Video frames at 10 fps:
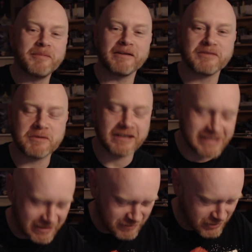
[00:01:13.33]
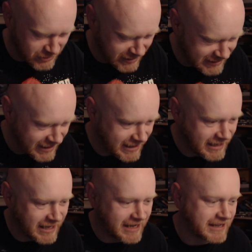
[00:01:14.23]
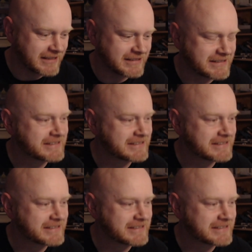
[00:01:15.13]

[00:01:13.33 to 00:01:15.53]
everyone is having a great day and